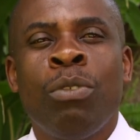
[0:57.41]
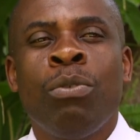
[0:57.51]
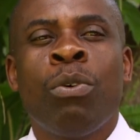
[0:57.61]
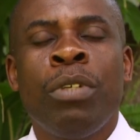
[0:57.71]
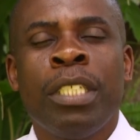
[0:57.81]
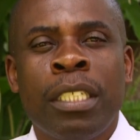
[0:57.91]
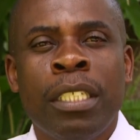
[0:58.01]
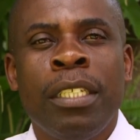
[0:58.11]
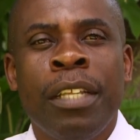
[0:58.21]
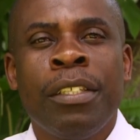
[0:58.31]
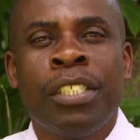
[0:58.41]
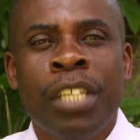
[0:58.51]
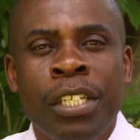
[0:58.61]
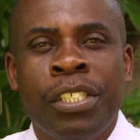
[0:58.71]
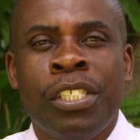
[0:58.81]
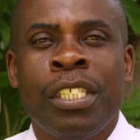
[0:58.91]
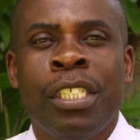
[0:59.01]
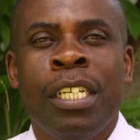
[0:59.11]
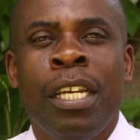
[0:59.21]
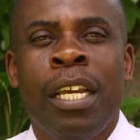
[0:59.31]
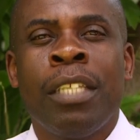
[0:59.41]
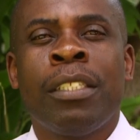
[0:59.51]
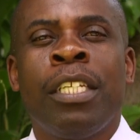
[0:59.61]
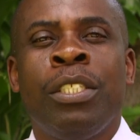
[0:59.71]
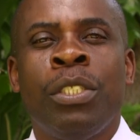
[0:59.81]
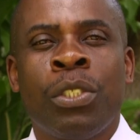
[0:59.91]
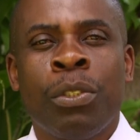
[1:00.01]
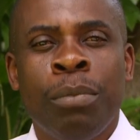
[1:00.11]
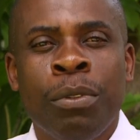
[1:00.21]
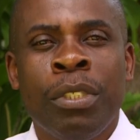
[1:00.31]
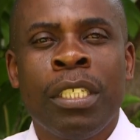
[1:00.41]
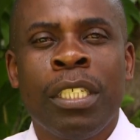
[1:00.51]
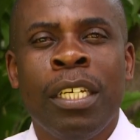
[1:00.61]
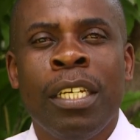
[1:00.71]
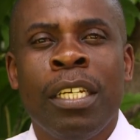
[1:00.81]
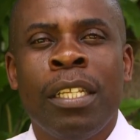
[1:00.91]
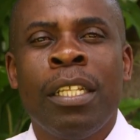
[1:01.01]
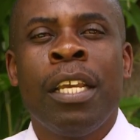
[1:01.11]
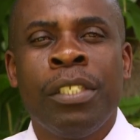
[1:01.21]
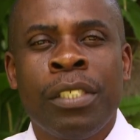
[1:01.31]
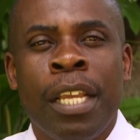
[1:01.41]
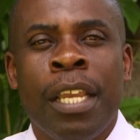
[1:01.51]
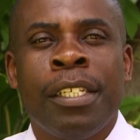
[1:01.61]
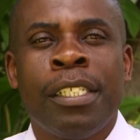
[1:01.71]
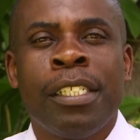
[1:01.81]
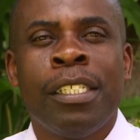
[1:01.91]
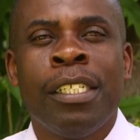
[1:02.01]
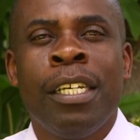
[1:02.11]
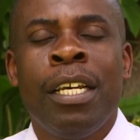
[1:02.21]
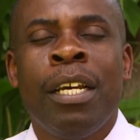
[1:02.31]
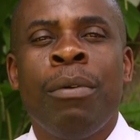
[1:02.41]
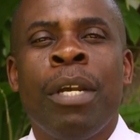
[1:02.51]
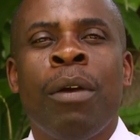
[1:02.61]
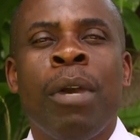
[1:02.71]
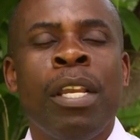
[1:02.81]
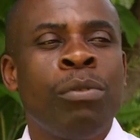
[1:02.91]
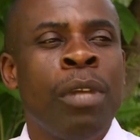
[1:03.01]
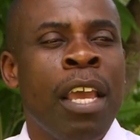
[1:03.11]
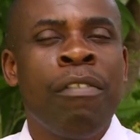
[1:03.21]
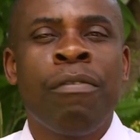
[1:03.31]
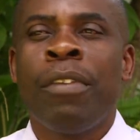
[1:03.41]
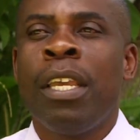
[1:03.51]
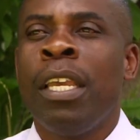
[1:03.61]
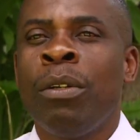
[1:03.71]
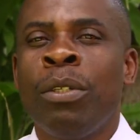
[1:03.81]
to consider the church as they distribute their estate. We are going to have a